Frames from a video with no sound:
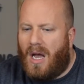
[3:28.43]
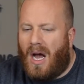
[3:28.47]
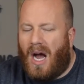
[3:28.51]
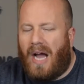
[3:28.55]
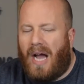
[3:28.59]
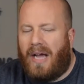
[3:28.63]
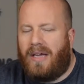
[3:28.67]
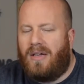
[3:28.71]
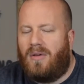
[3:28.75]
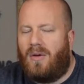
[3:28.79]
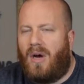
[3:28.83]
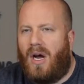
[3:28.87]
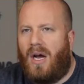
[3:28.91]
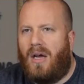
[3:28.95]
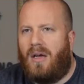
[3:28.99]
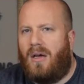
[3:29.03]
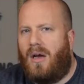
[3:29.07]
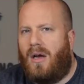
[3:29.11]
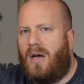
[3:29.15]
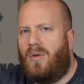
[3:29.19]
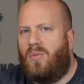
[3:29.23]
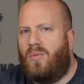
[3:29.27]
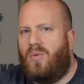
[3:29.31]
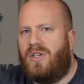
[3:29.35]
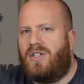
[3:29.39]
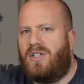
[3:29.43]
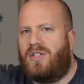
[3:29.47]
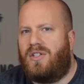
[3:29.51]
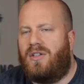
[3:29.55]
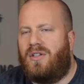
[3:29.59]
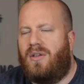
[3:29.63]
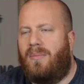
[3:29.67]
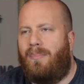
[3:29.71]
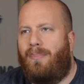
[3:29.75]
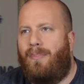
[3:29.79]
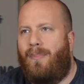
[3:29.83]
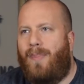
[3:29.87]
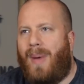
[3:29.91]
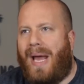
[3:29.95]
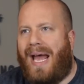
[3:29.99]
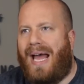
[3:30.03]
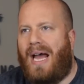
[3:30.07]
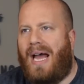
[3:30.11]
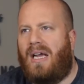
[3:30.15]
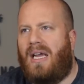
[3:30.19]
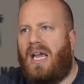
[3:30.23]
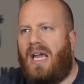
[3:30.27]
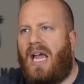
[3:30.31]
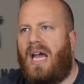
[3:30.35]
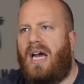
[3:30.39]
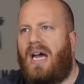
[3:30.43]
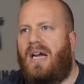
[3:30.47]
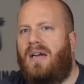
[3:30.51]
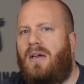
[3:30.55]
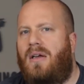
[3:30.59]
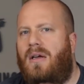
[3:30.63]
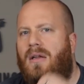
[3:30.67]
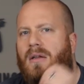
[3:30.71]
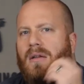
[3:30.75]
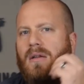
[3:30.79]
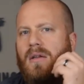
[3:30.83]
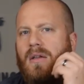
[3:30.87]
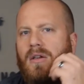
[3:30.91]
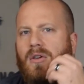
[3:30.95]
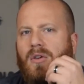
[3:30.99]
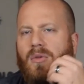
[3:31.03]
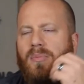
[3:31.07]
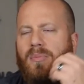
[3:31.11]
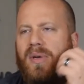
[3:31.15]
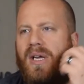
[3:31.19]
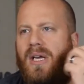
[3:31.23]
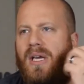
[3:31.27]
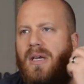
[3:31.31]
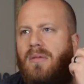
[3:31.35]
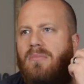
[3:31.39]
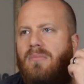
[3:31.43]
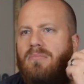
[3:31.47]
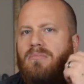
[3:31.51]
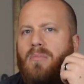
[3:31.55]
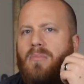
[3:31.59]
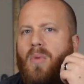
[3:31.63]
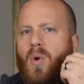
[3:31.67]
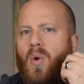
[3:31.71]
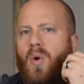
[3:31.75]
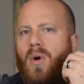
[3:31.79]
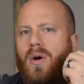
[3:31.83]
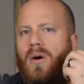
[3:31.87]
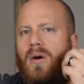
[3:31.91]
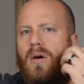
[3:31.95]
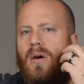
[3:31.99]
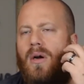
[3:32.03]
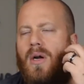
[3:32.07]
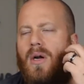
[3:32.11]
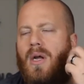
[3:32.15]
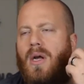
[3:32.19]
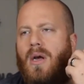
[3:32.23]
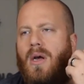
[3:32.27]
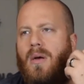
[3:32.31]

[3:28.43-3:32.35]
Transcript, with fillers: I wish the back had a little bit more,